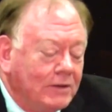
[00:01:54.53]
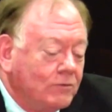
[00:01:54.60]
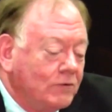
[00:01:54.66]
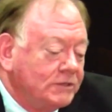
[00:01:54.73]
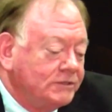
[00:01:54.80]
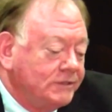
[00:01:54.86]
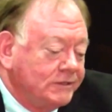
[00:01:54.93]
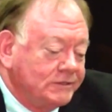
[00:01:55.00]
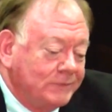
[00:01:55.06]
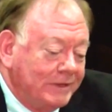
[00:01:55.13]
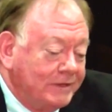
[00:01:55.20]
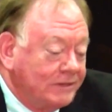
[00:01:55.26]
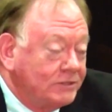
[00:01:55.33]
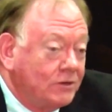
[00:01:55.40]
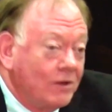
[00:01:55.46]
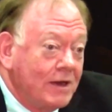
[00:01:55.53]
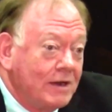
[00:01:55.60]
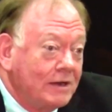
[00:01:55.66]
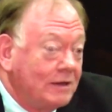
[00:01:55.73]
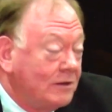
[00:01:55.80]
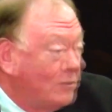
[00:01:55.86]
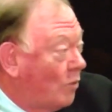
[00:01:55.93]
which has been
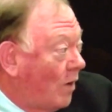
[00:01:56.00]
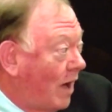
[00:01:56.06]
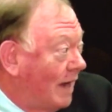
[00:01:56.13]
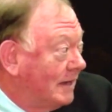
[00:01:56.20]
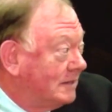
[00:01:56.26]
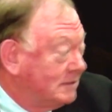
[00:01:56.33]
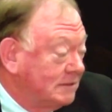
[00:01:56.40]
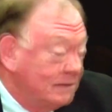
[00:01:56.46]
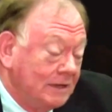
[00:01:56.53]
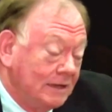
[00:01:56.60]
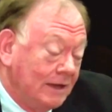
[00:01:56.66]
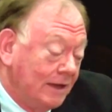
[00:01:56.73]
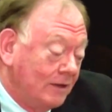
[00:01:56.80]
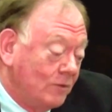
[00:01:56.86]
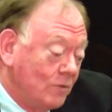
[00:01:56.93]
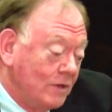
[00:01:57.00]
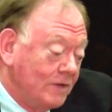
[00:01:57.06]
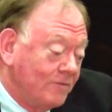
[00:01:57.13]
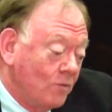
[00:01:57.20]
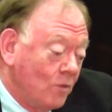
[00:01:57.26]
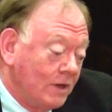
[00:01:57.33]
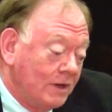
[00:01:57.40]
discredited twice in
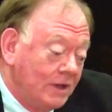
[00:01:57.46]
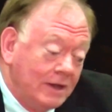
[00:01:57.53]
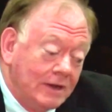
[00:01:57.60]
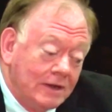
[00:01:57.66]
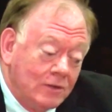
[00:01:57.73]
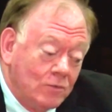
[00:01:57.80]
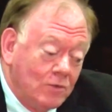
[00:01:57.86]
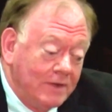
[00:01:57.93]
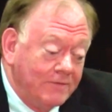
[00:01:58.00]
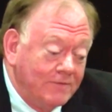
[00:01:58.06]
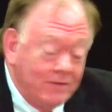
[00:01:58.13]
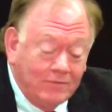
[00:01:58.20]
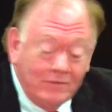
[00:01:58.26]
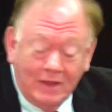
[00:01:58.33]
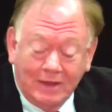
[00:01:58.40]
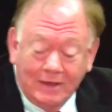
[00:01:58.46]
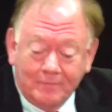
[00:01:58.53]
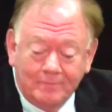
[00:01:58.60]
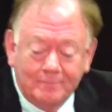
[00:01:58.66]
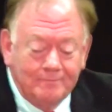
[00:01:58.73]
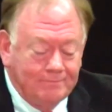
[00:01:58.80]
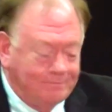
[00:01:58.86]
2014 and 2015. We're going to
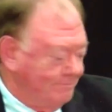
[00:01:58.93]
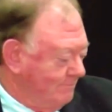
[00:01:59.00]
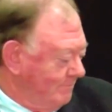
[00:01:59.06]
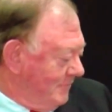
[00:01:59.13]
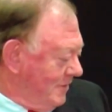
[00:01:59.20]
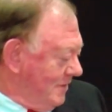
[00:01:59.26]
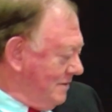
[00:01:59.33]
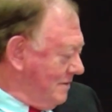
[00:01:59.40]
stay on subject.